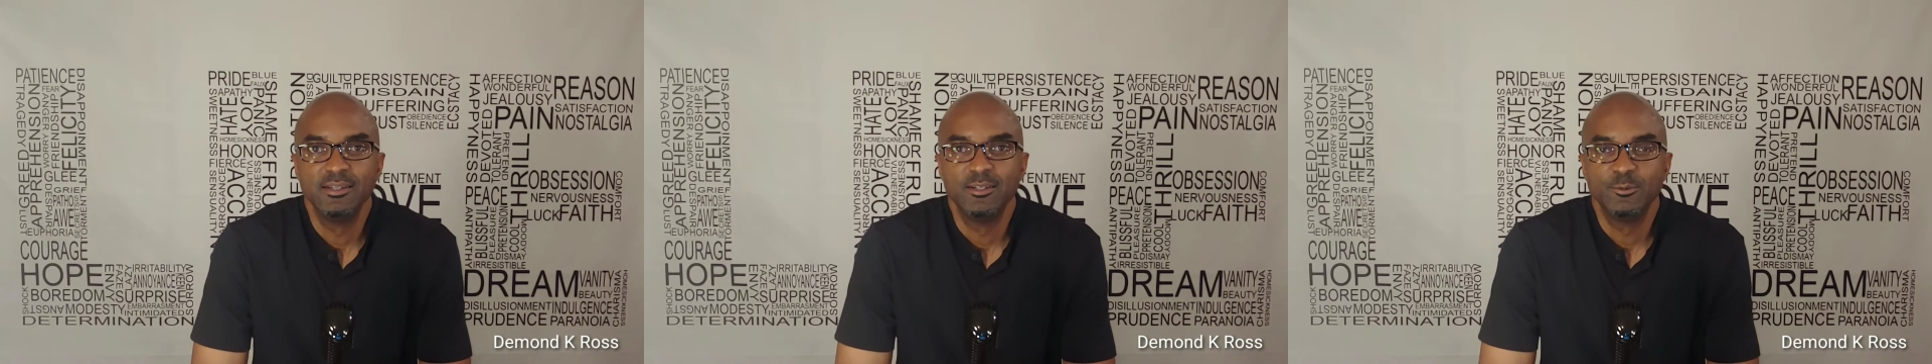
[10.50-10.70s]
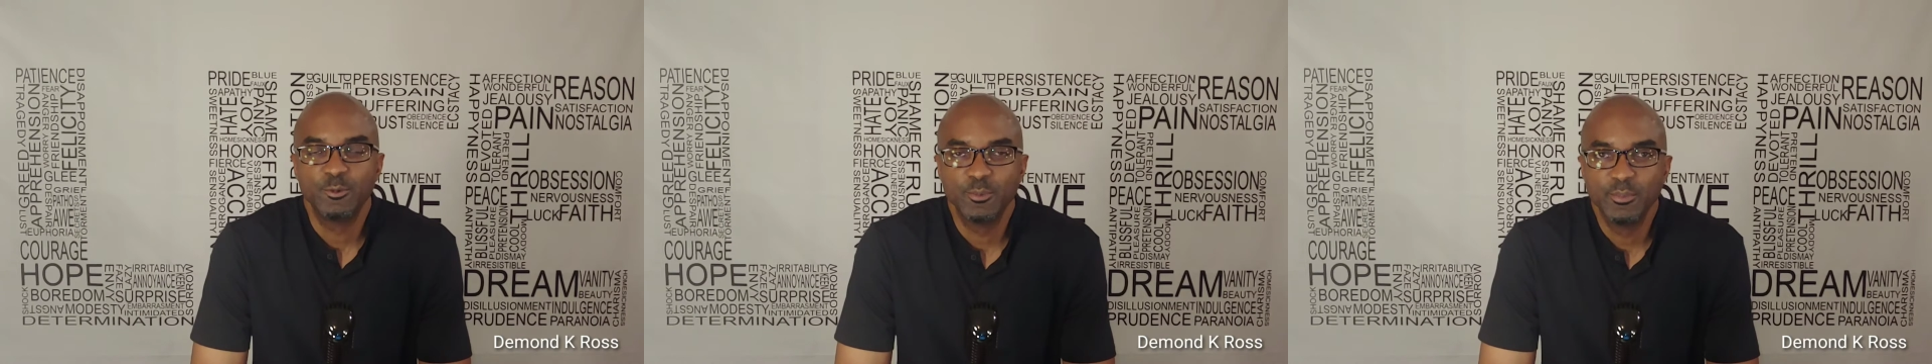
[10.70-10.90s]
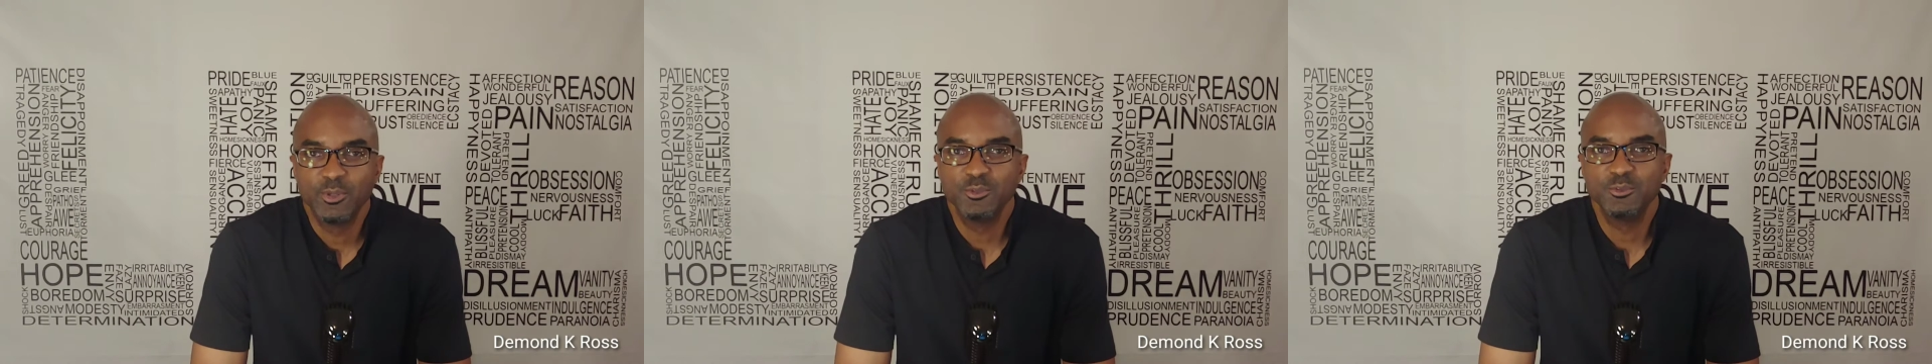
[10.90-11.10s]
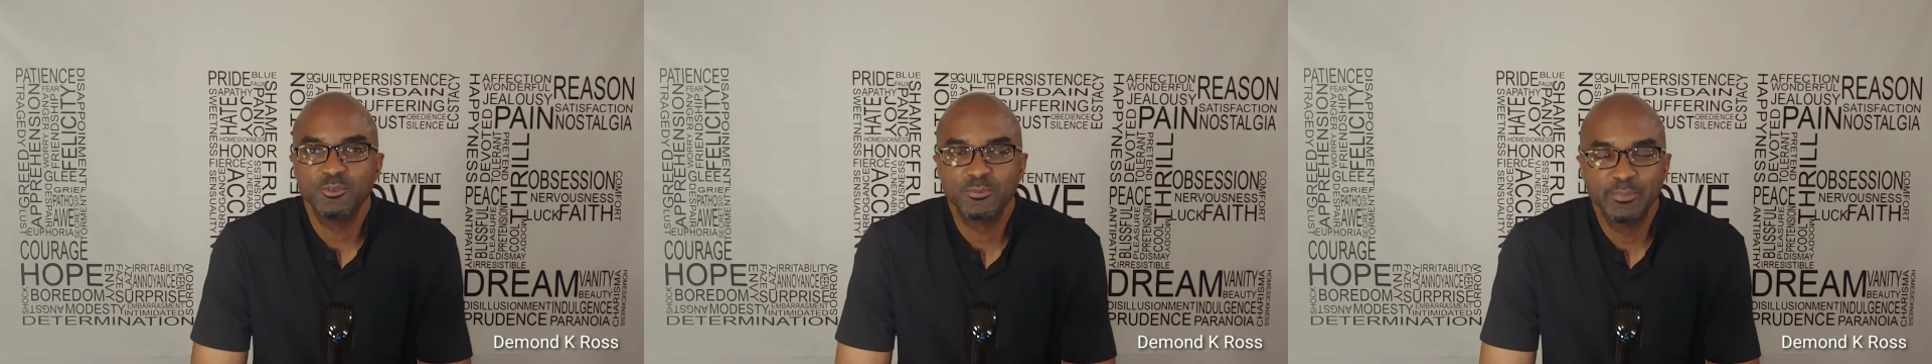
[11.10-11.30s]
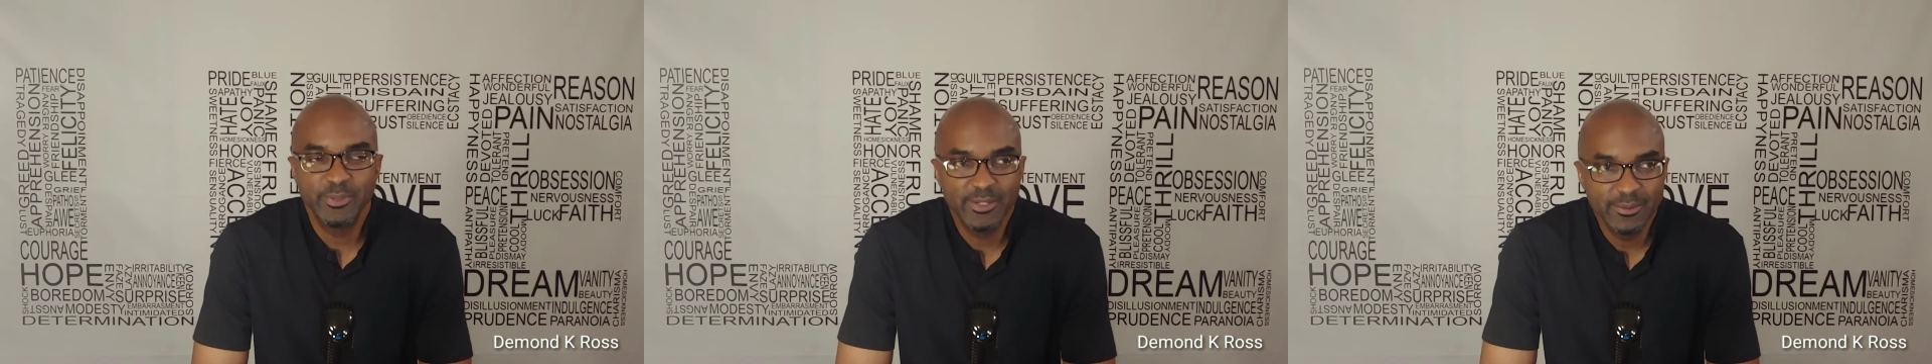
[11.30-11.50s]
For
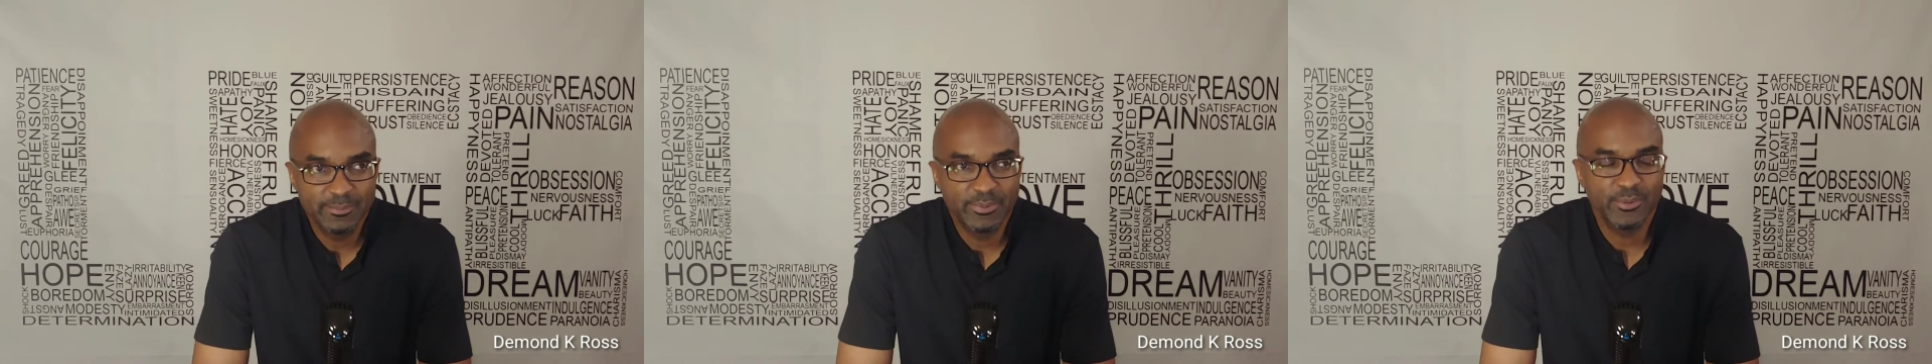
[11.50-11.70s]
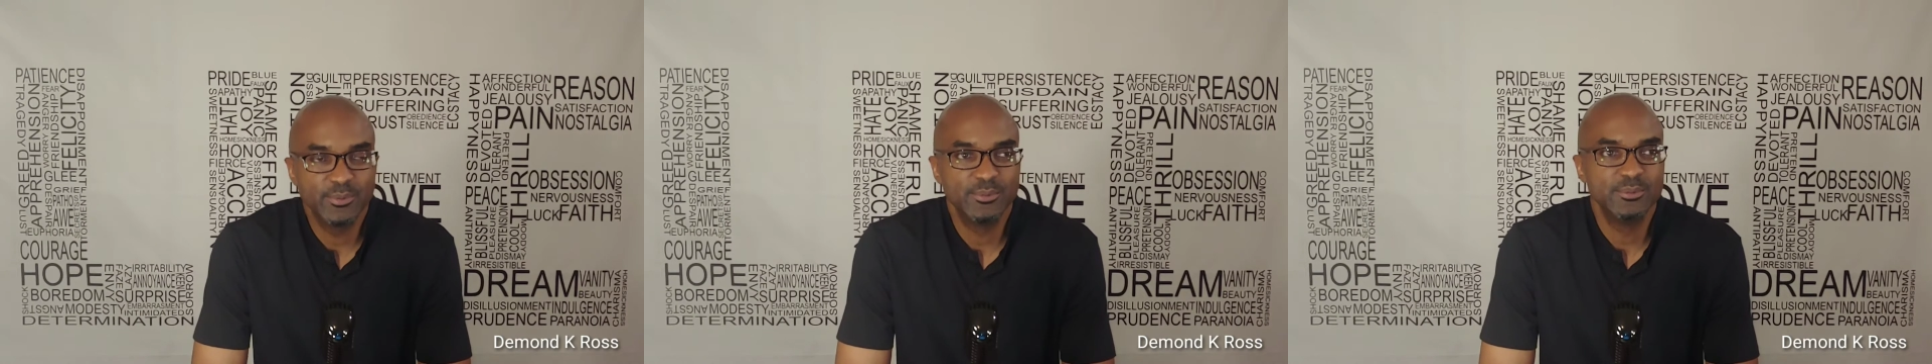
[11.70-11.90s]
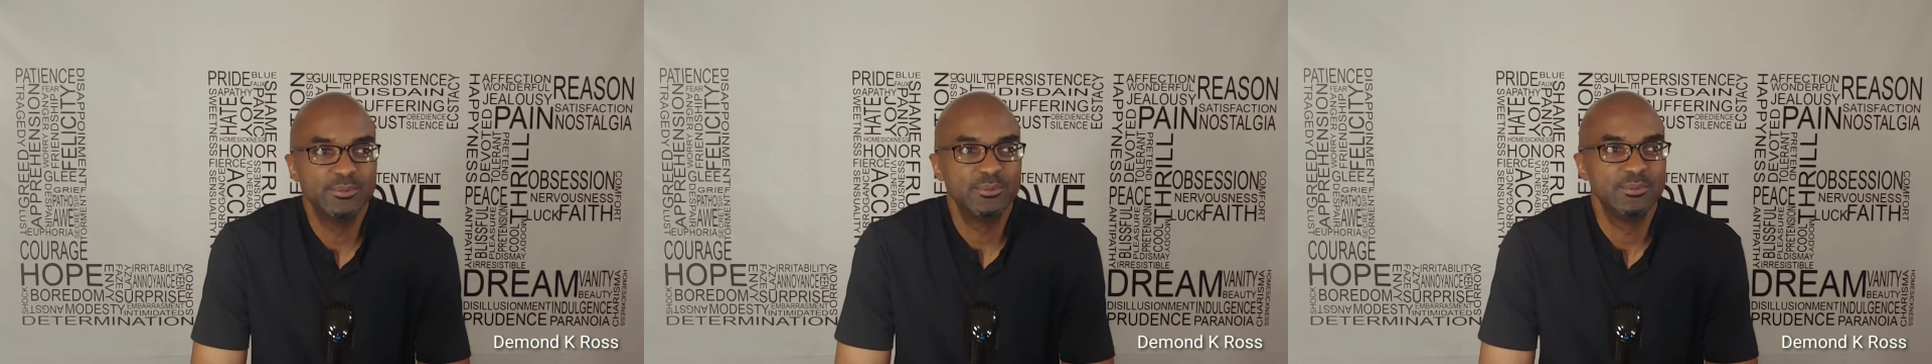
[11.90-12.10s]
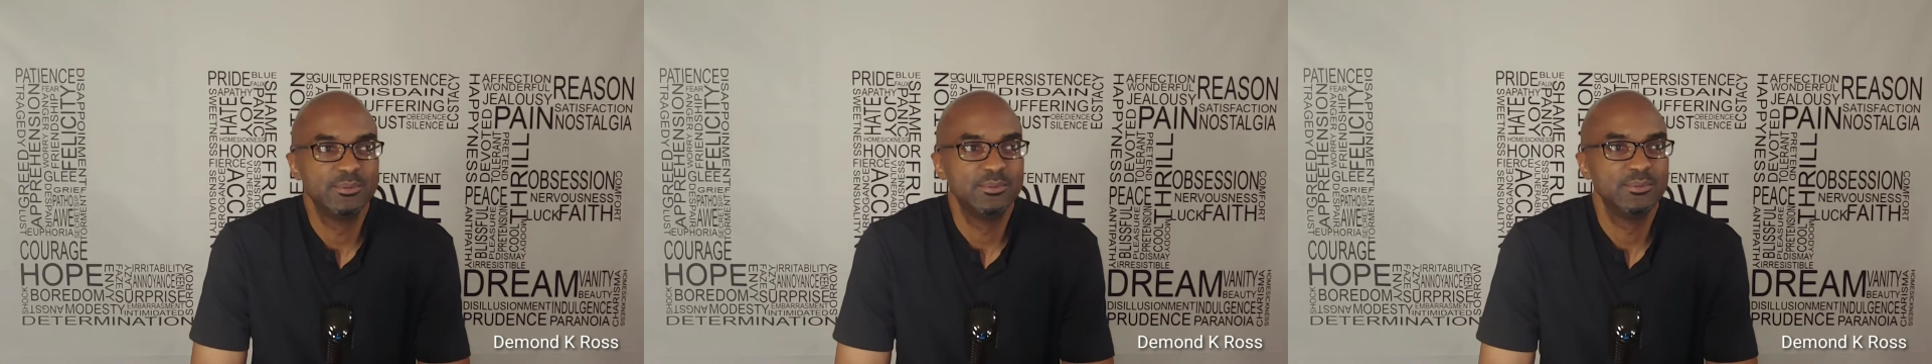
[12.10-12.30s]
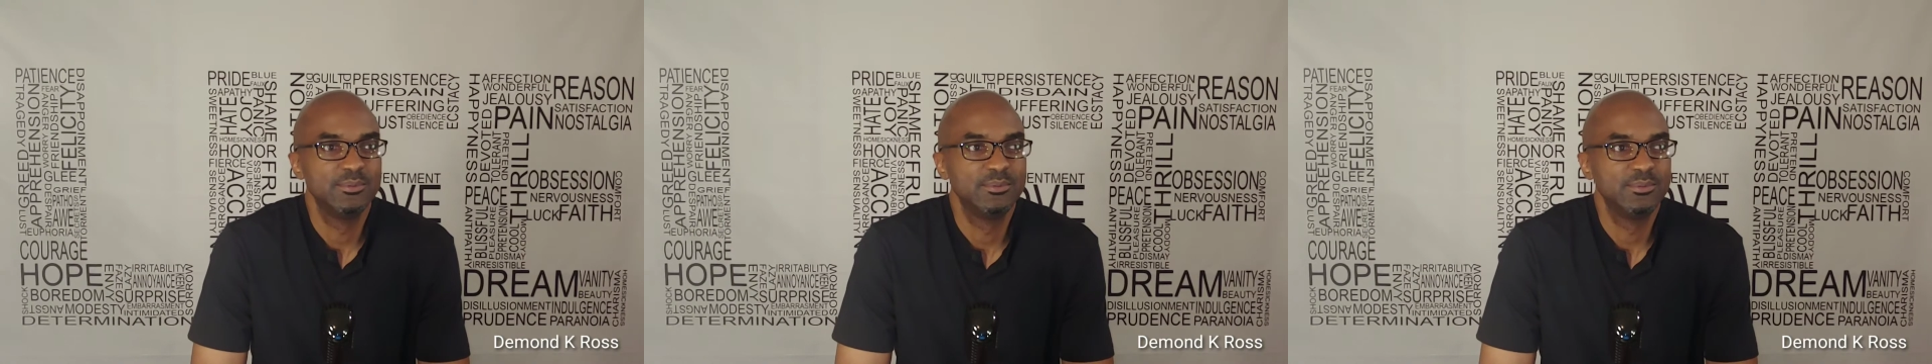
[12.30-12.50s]
most people,
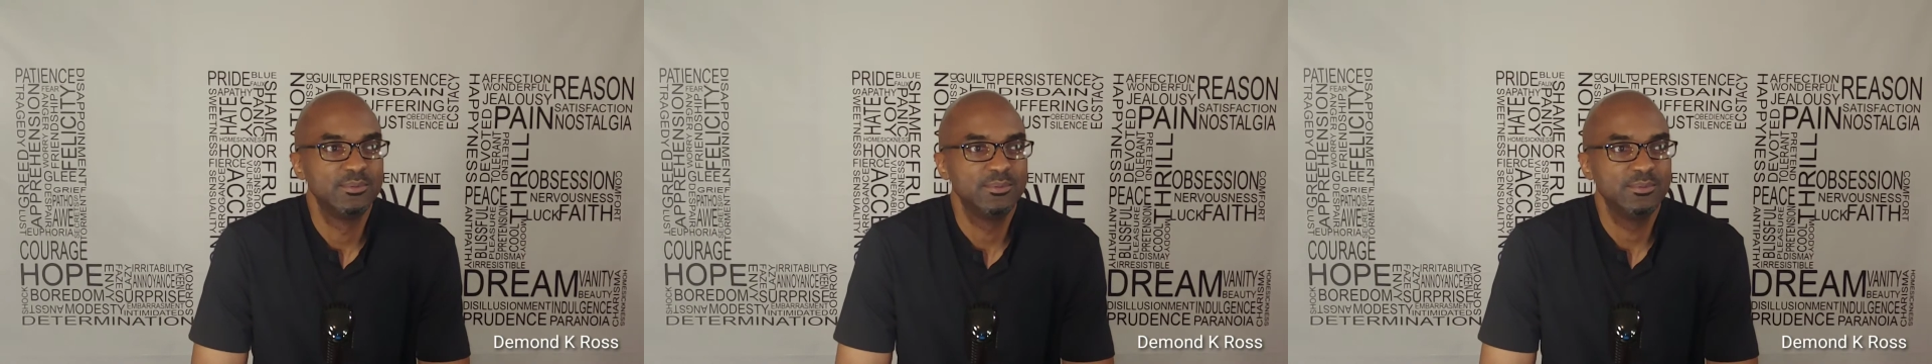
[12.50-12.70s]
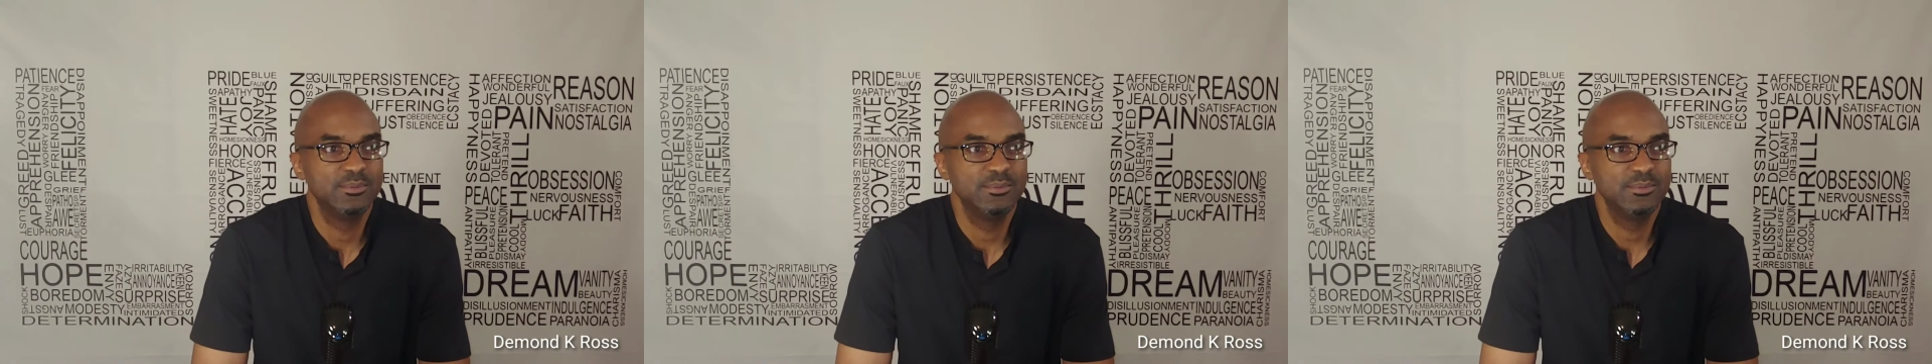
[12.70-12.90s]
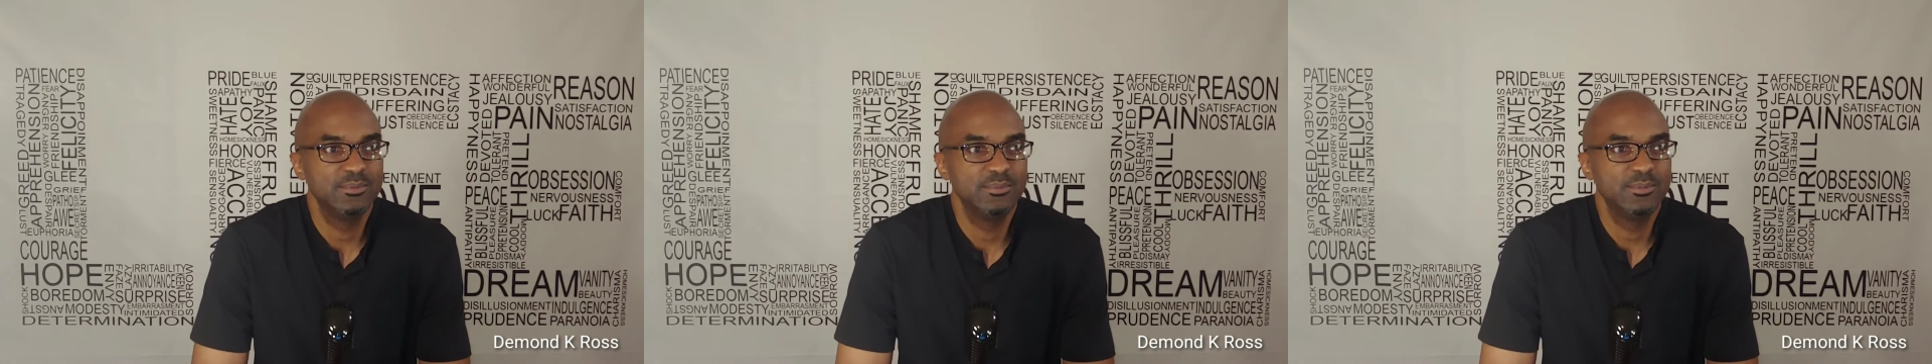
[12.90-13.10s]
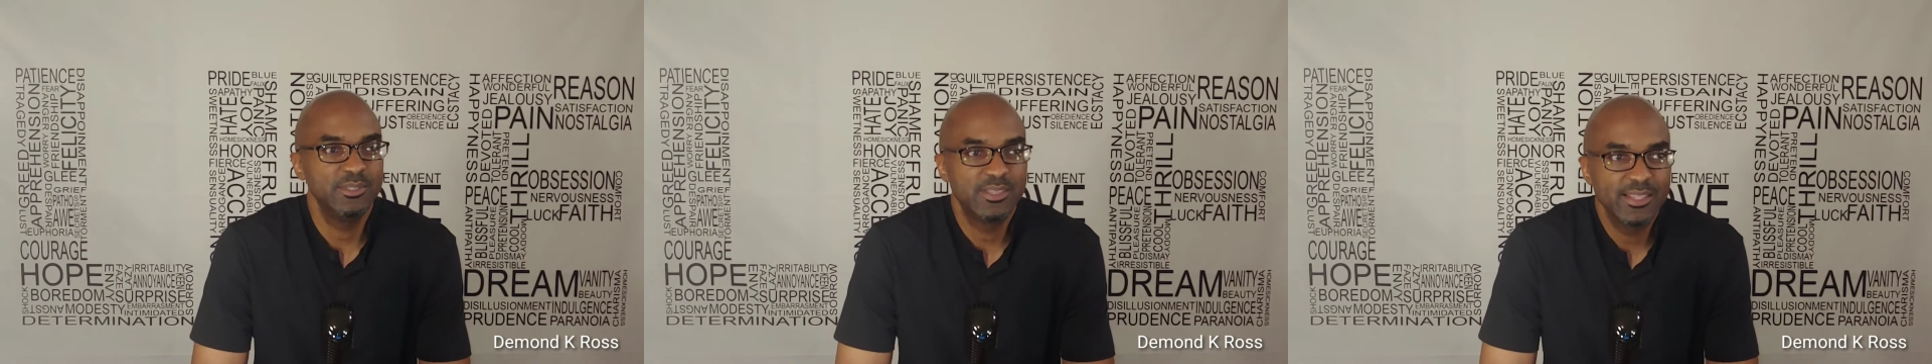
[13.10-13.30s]
we